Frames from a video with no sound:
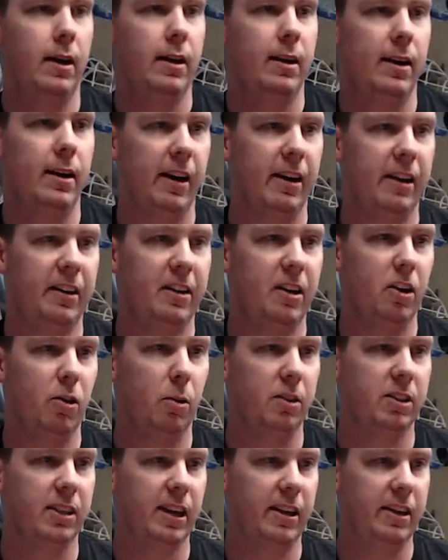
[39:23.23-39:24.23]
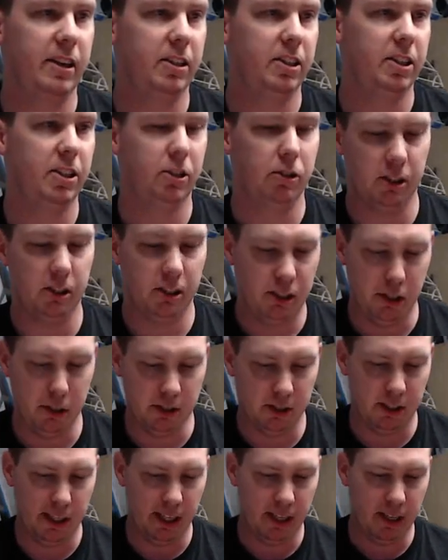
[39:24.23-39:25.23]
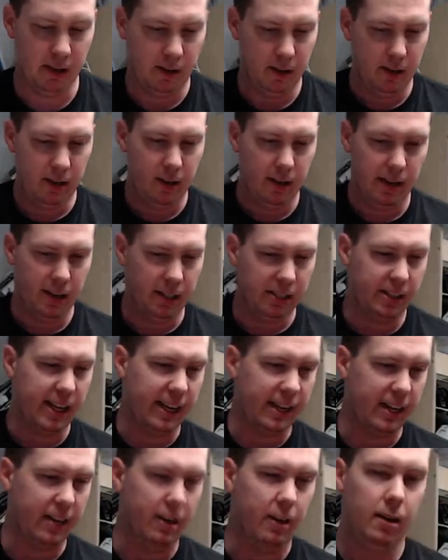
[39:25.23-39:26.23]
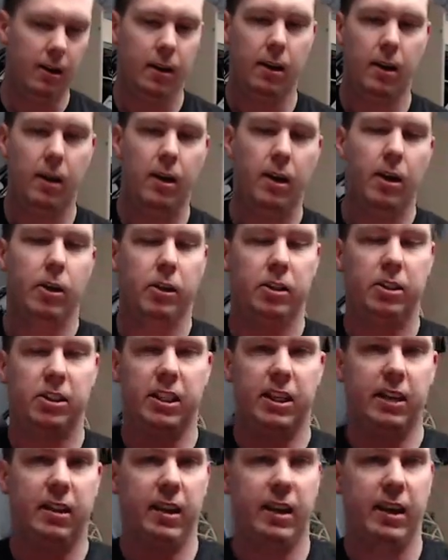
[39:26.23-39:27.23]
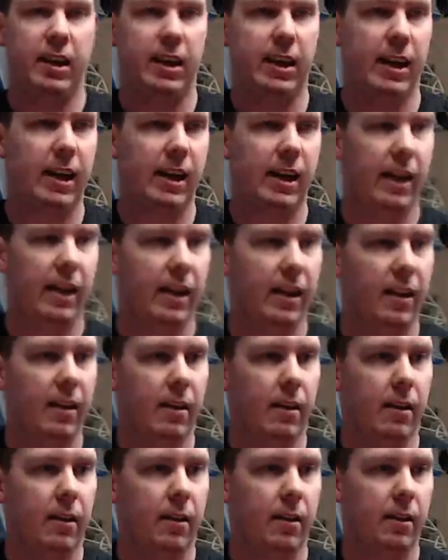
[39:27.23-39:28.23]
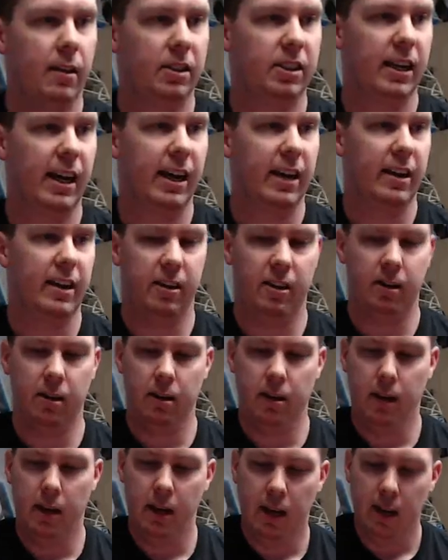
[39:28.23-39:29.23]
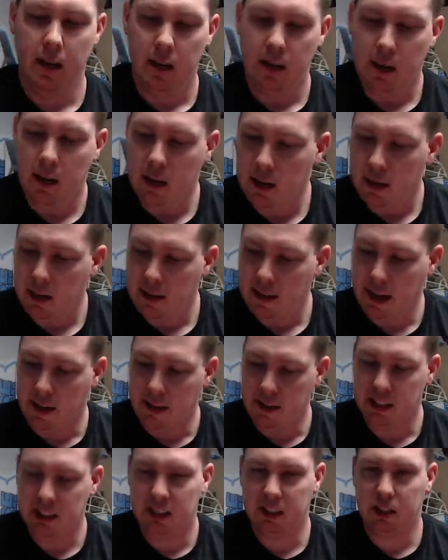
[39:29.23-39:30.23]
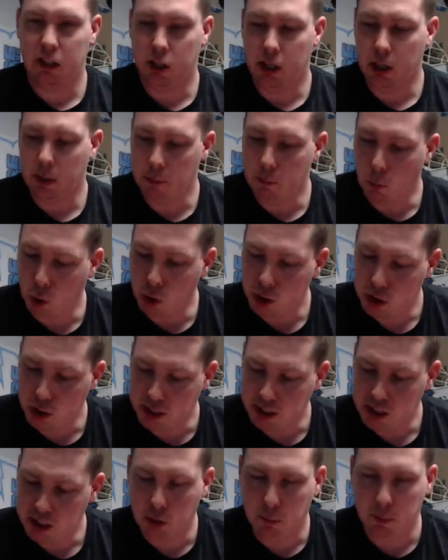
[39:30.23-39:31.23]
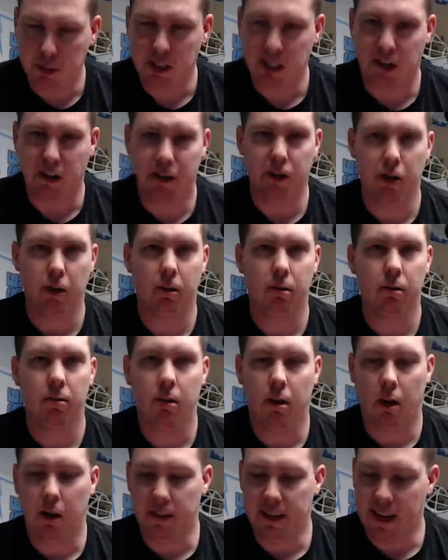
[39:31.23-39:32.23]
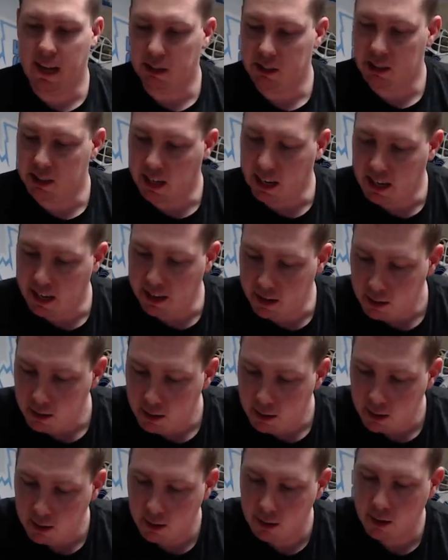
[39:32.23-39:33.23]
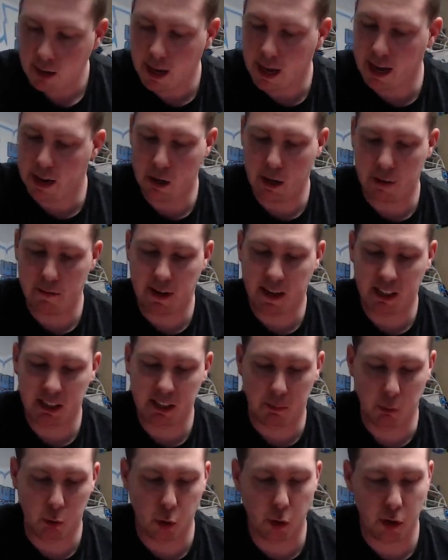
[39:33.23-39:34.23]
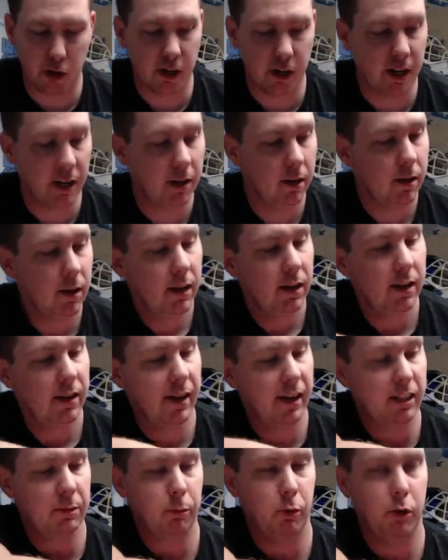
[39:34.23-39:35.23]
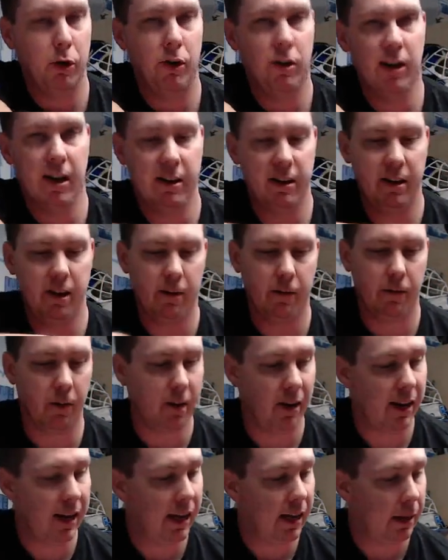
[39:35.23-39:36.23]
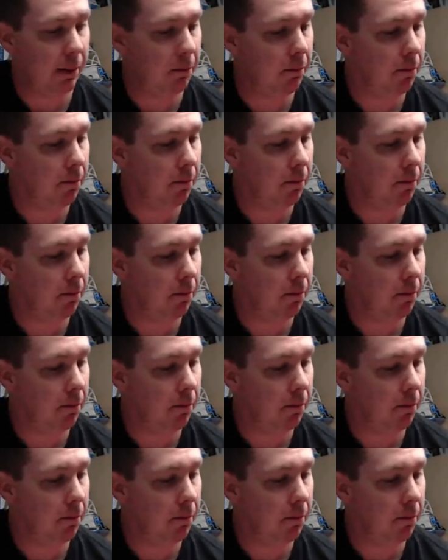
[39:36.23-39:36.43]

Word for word: I'll get the other ones out here too, just so you can see it in a second. You can see the uh, the side here. Now this is your more traditional material on the outside. Uh, you have nice embroidery, nice embroidery down here for the name.